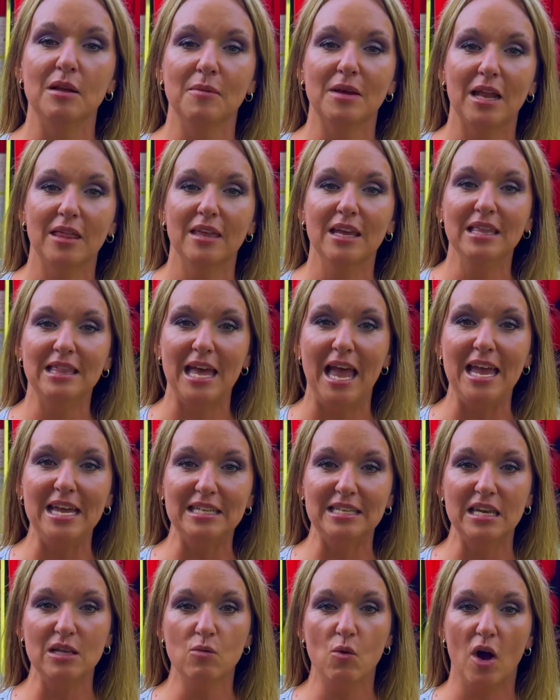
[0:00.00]
but I think the
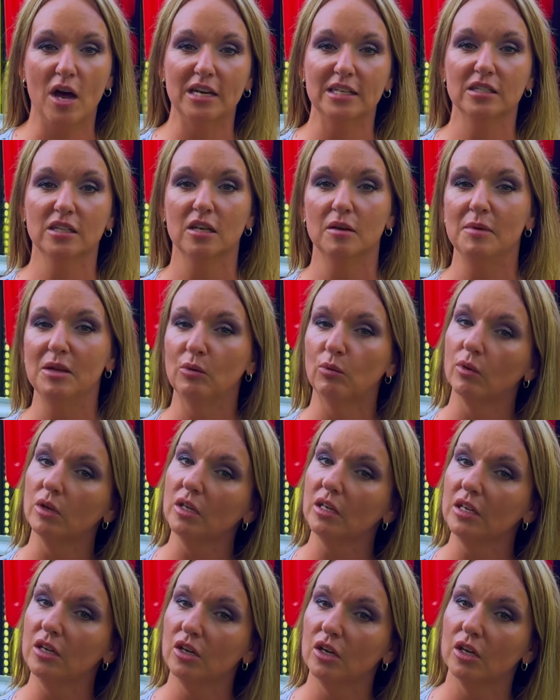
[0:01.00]
18 watt is going to be
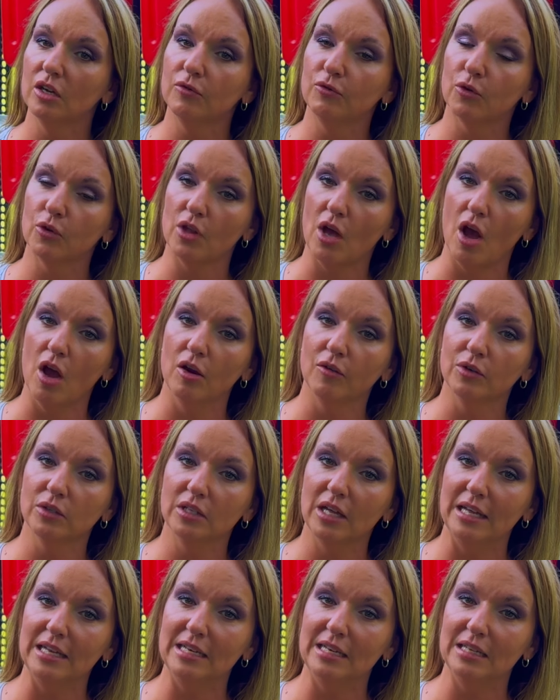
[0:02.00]
really good for the overlanding